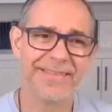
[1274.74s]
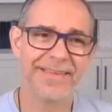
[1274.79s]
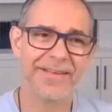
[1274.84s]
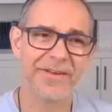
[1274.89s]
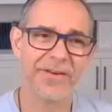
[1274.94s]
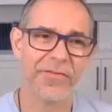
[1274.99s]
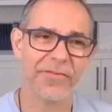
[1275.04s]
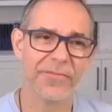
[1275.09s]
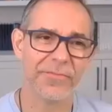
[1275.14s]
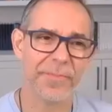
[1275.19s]
it's a
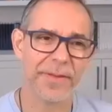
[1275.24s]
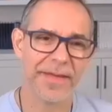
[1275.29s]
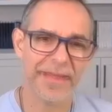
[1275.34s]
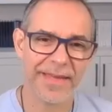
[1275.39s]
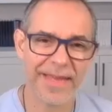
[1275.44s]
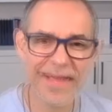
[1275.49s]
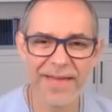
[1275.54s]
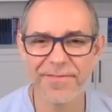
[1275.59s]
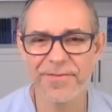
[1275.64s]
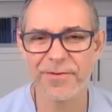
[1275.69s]
thing of
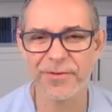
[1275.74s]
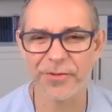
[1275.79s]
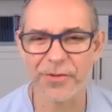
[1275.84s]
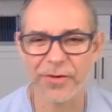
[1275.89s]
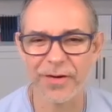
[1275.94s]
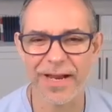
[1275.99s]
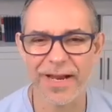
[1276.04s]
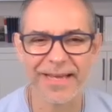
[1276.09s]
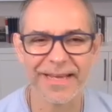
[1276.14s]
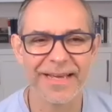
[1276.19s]
behavior,
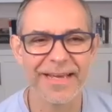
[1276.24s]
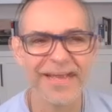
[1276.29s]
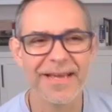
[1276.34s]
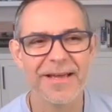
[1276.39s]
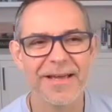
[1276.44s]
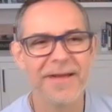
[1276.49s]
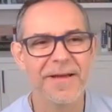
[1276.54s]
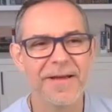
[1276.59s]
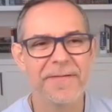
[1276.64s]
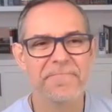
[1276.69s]
though. Like
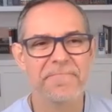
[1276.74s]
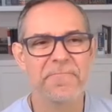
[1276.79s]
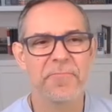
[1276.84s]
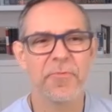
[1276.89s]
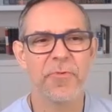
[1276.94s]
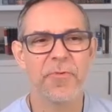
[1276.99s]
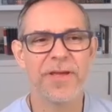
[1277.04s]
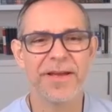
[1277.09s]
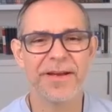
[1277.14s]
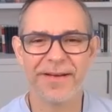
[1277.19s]

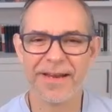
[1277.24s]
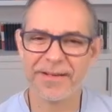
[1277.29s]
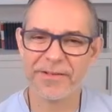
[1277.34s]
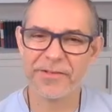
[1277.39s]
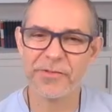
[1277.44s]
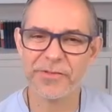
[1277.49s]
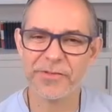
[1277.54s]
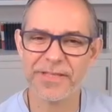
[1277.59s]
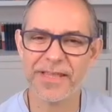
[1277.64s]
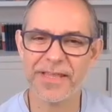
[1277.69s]
we are,
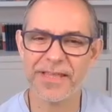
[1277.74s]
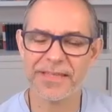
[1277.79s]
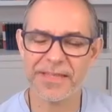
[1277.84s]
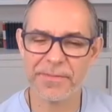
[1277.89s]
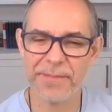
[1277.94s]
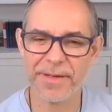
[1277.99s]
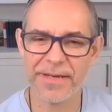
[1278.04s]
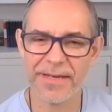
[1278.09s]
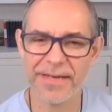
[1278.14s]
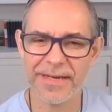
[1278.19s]
like you said at
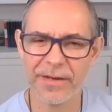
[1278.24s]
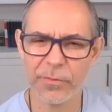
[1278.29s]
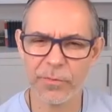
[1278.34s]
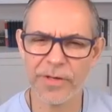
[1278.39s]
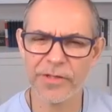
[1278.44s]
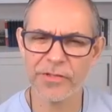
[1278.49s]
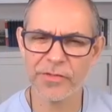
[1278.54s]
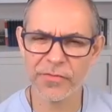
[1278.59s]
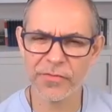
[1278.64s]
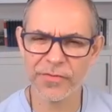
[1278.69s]
the beginning,
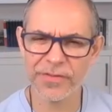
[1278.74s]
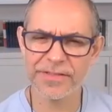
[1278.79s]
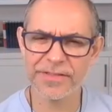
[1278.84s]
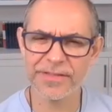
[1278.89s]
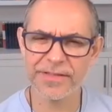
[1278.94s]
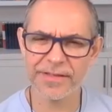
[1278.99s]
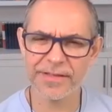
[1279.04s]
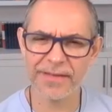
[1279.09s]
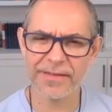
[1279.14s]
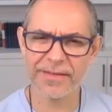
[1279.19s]
we're
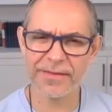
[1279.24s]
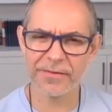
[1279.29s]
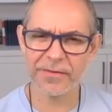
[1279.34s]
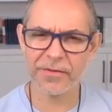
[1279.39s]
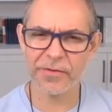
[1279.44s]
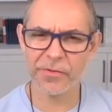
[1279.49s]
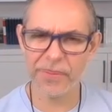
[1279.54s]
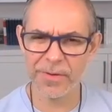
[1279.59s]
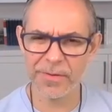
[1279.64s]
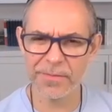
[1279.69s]
sophisticated
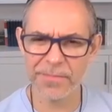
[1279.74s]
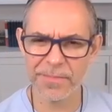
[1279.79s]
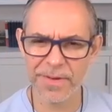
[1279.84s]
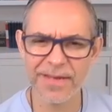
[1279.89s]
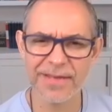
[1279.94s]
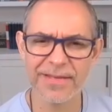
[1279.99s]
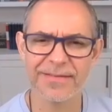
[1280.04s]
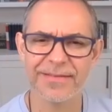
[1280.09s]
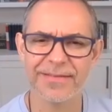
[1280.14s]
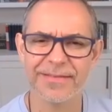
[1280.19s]
human
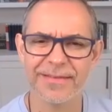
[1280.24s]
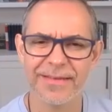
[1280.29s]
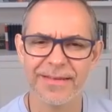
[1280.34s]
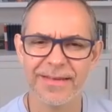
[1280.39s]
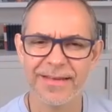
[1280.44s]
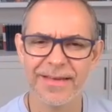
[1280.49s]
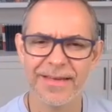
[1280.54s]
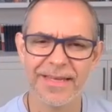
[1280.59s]
beings.